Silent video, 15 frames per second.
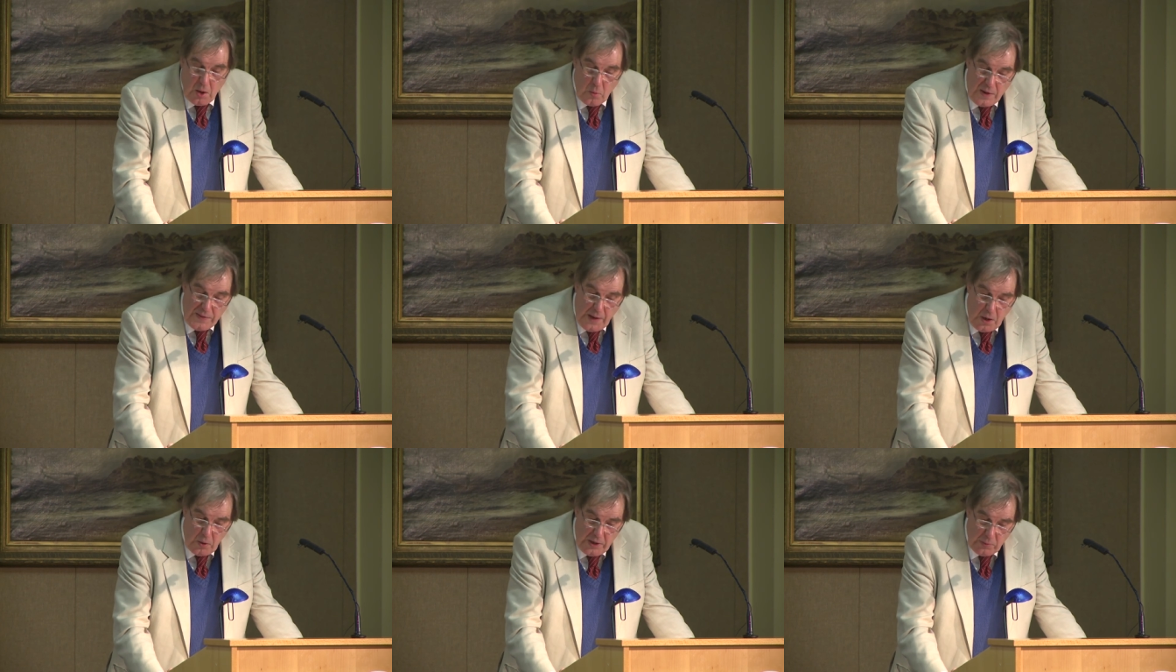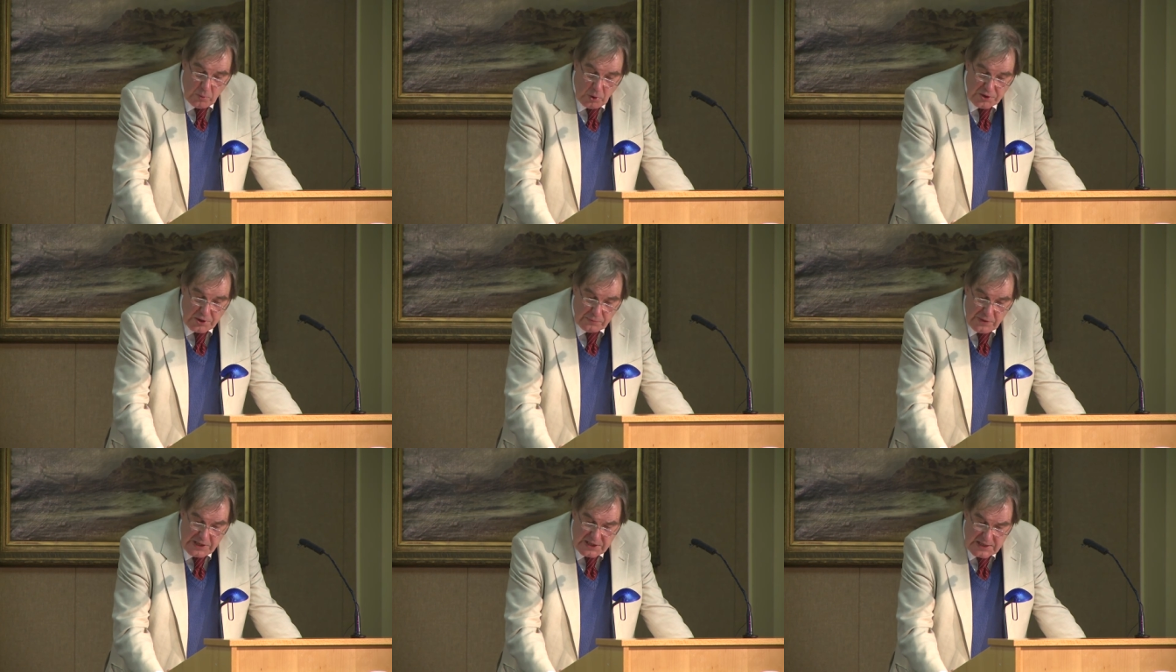When the holy
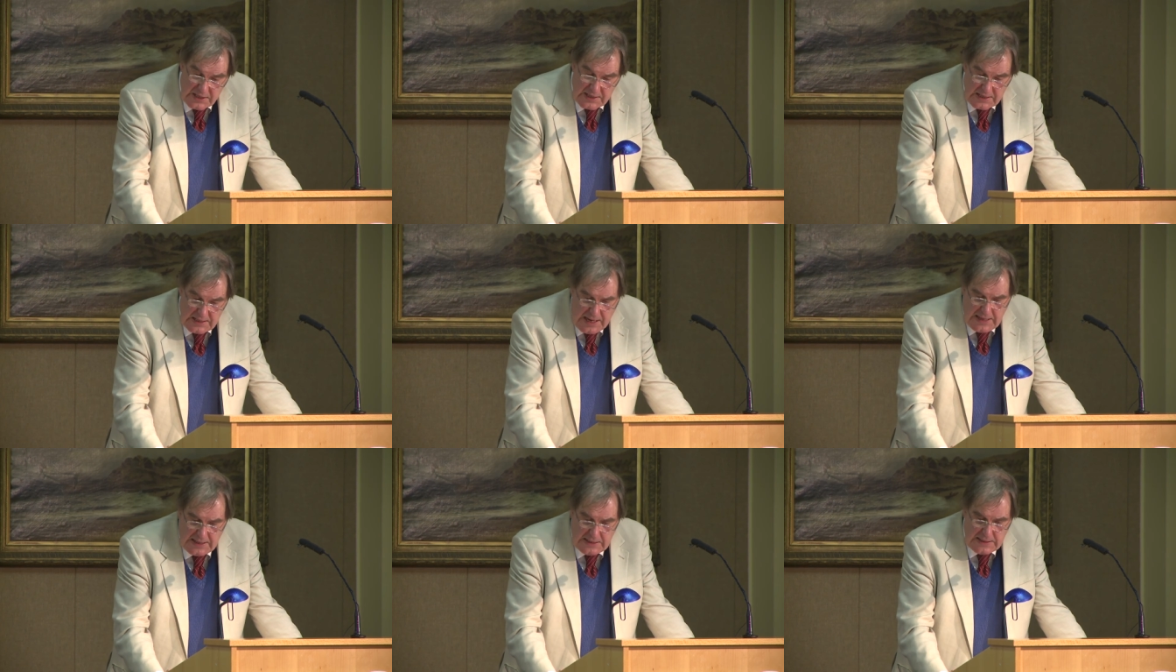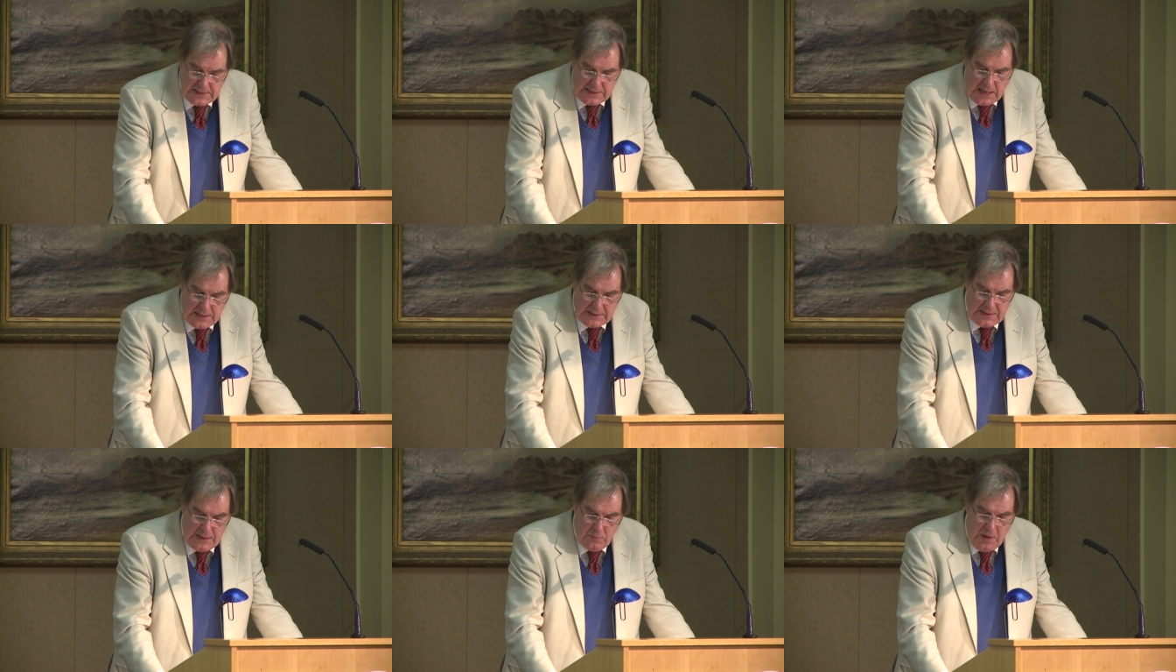water reached the snake in his
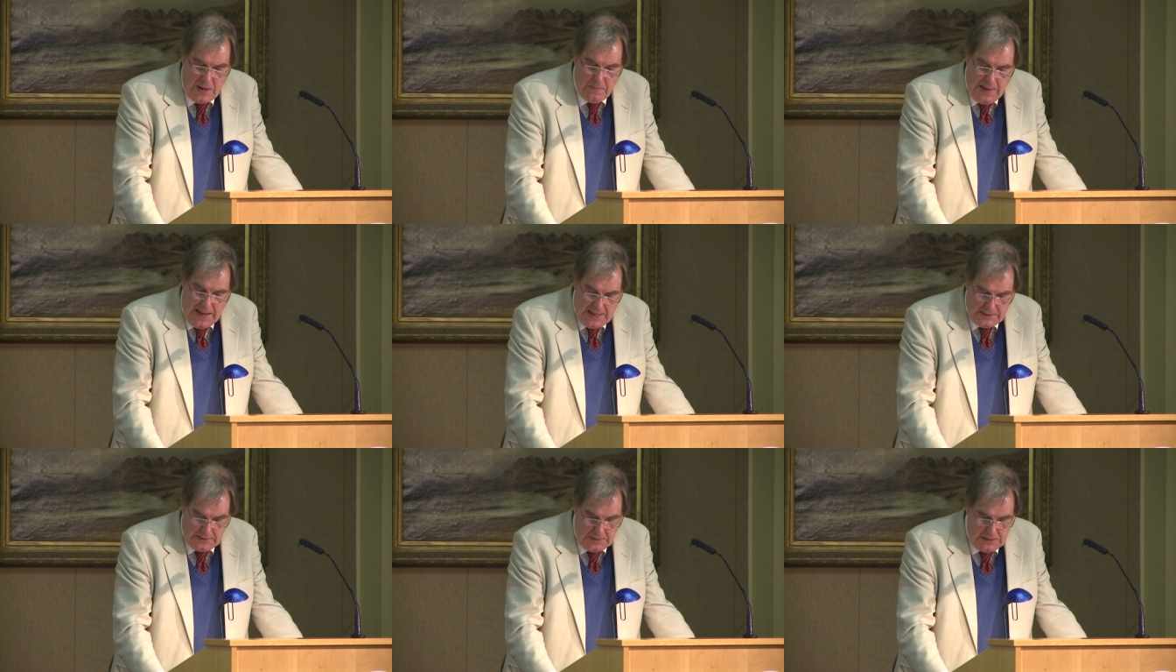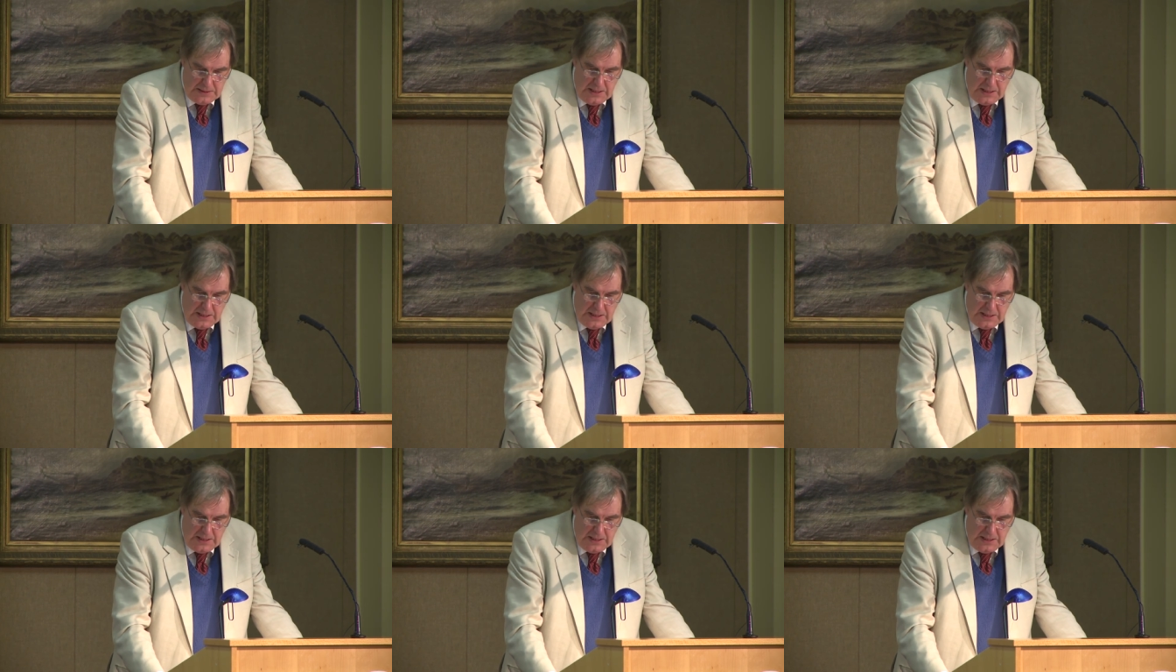guts, it went mad.